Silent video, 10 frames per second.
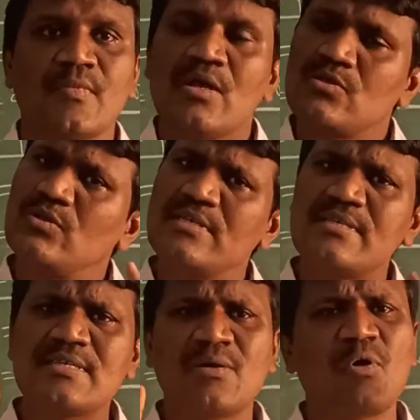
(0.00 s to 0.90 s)
So
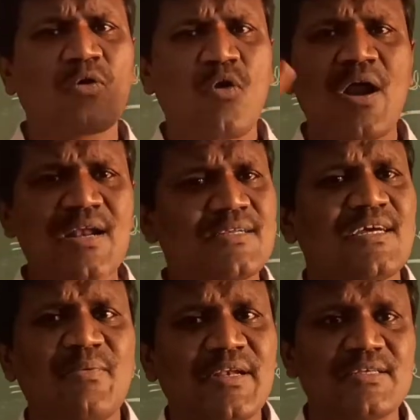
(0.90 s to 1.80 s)
this is about coordinate
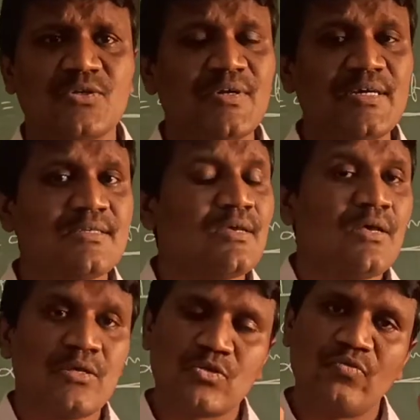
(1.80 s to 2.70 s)
geometry students.
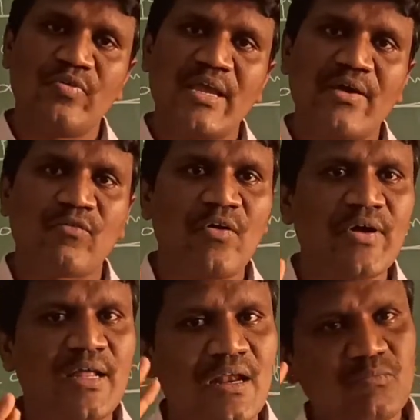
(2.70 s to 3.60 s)
So we have
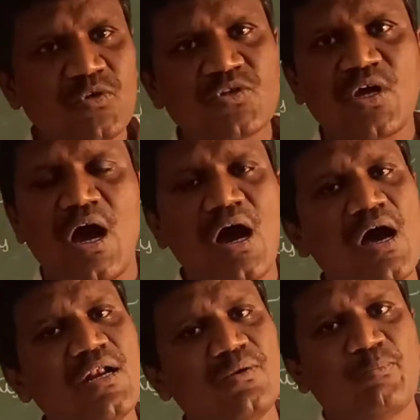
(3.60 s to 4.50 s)
covered almost
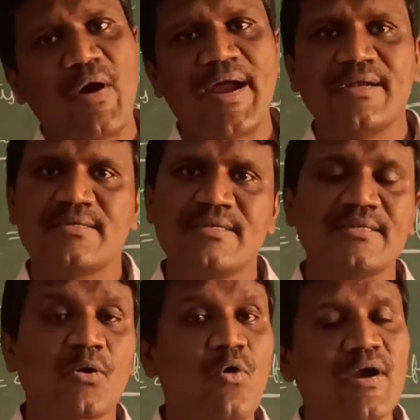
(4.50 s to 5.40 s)
all points in
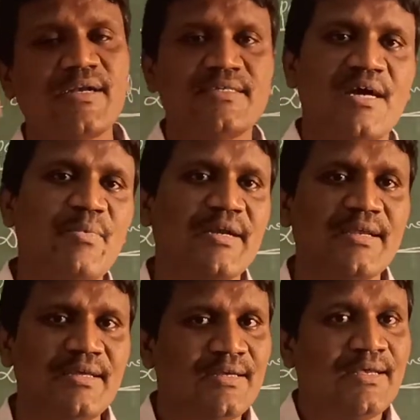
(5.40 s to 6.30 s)
the coordinate
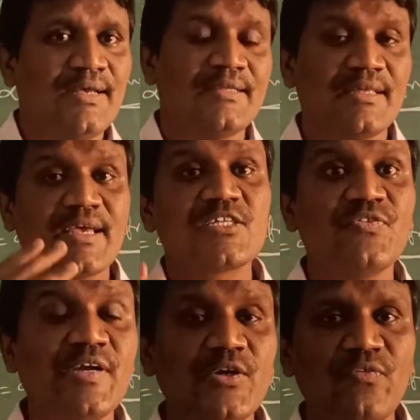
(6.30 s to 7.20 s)
geometry. In the next
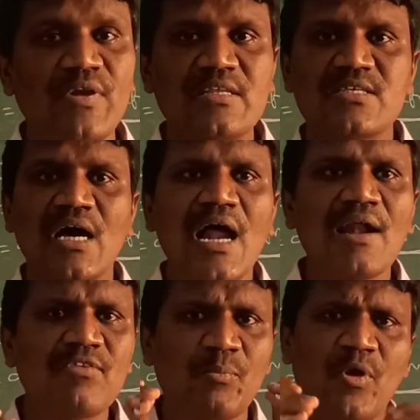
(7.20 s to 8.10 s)
video we will
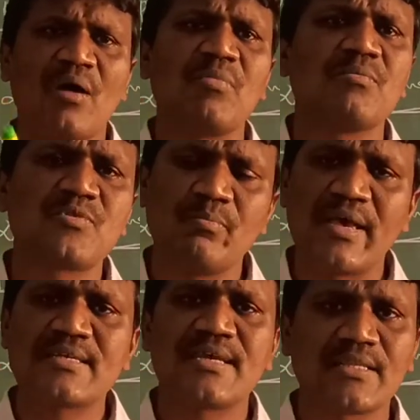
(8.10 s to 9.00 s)
solve the problems
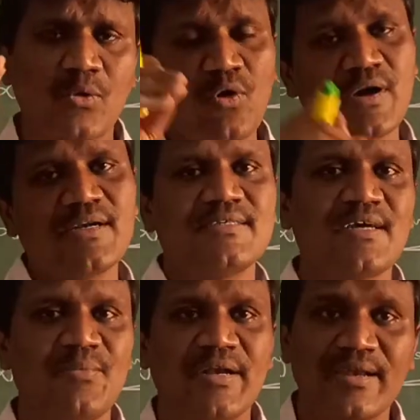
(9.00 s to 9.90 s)
based on the coordinate
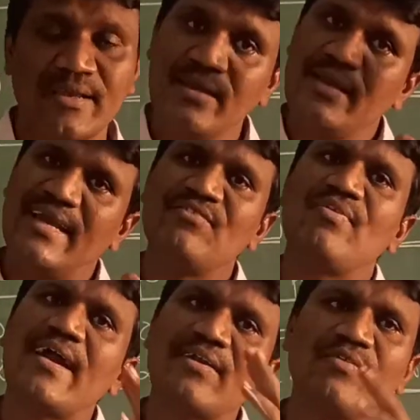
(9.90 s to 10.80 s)
geometry. In
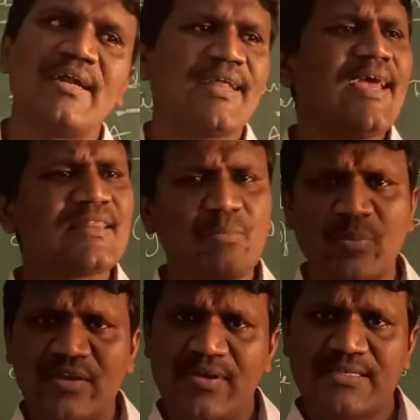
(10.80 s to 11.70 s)
fact, we will take the
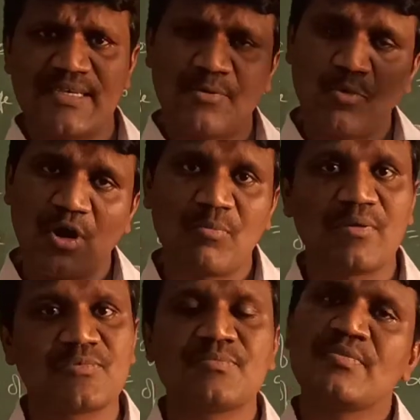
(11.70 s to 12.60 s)
previous year
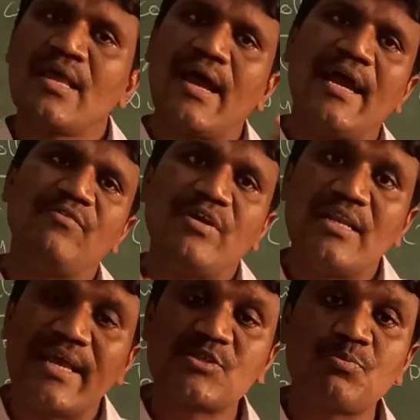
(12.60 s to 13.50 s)
problems and we
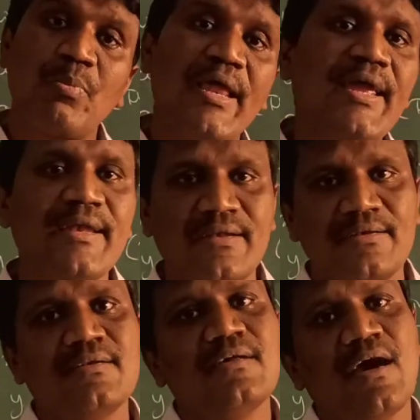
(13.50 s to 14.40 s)
will
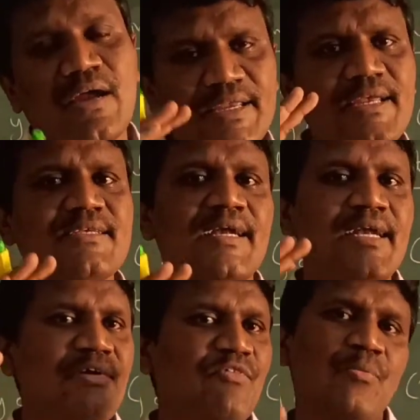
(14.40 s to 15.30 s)
explain each
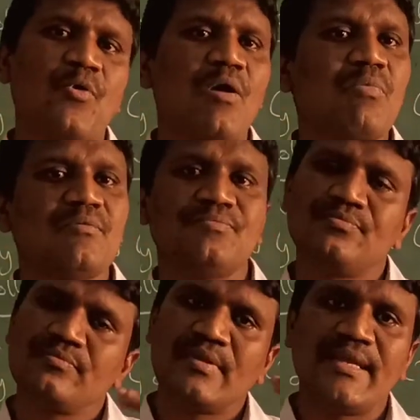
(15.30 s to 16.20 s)
and every
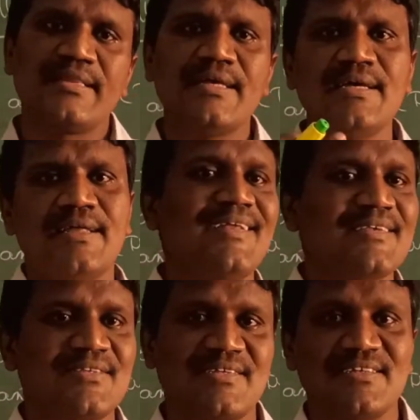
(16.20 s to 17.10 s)
problem in the
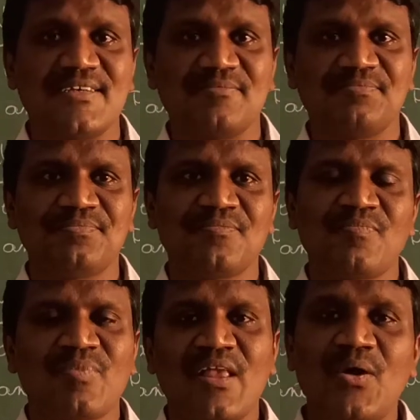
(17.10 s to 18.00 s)
next session.
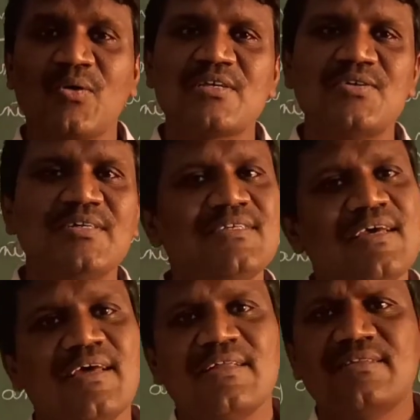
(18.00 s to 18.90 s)
Okay students,
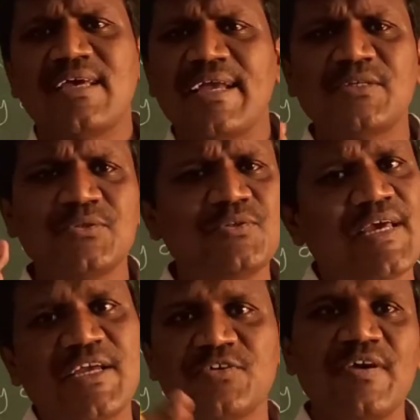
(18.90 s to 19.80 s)
thank you
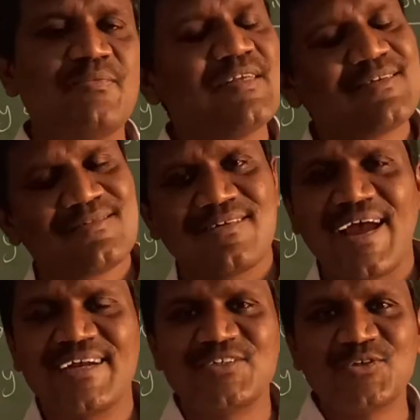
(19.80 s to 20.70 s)
very much,
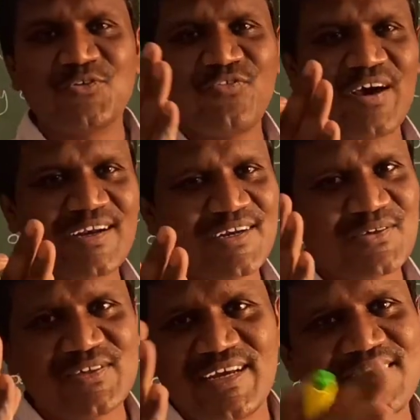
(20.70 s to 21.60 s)
and don't forget
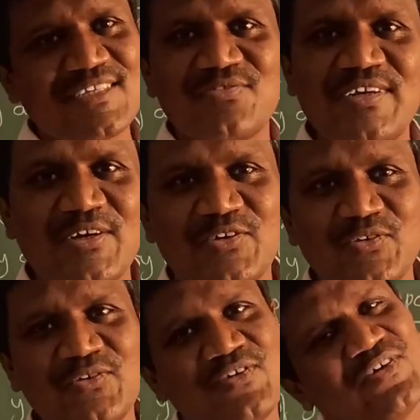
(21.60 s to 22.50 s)
to share this video
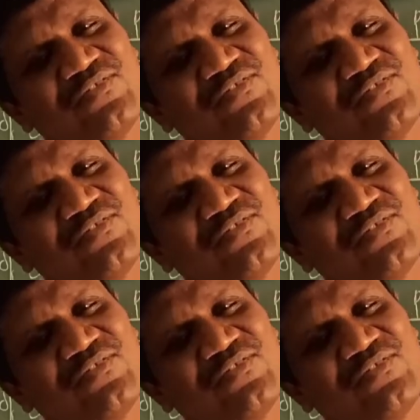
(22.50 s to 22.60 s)
too